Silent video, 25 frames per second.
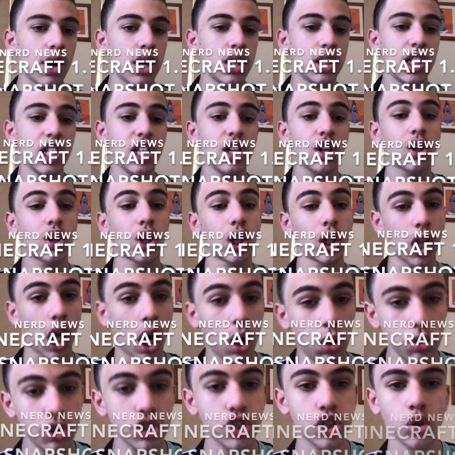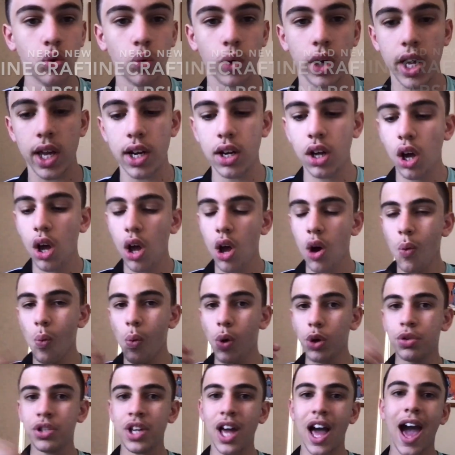the glow squid, which
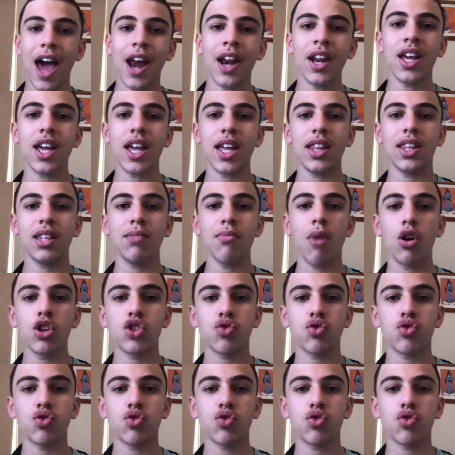was added in the most